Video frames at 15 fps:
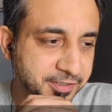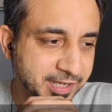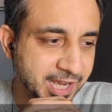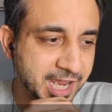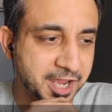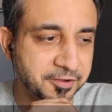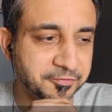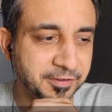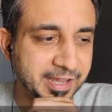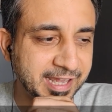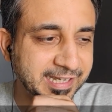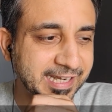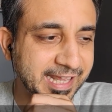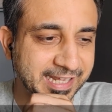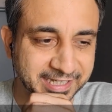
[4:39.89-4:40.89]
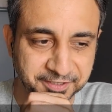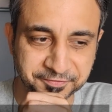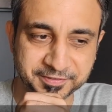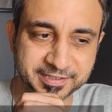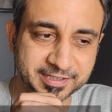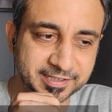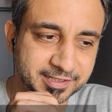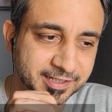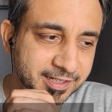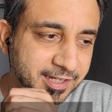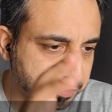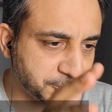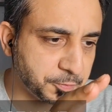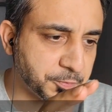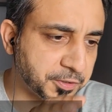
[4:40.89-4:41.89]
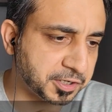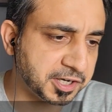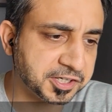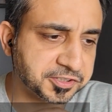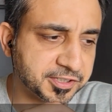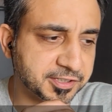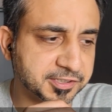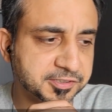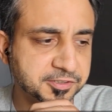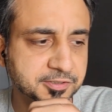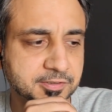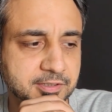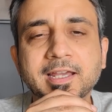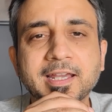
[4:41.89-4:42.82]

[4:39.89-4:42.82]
have an NFC? This is from Prakash and Ansh.